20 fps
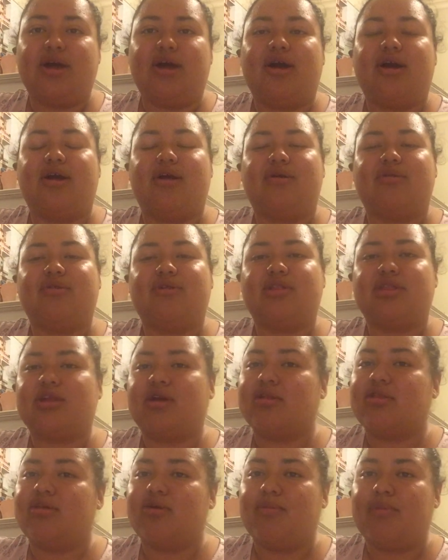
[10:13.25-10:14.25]
Uh, just
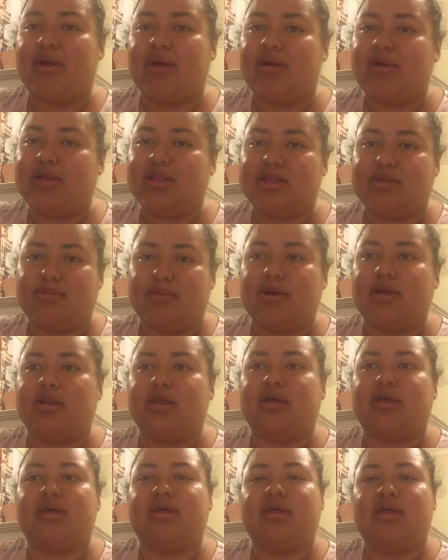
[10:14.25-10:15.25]
talk to your parents about
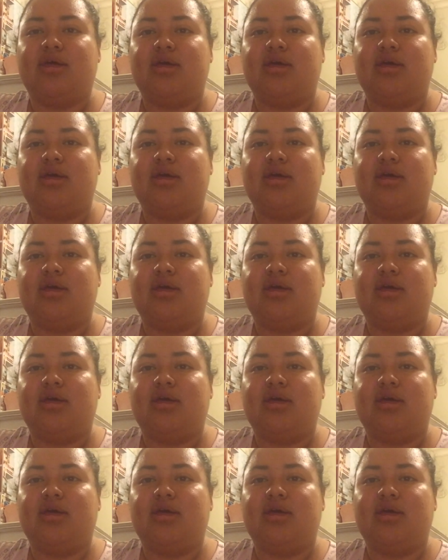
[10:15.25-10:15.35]
it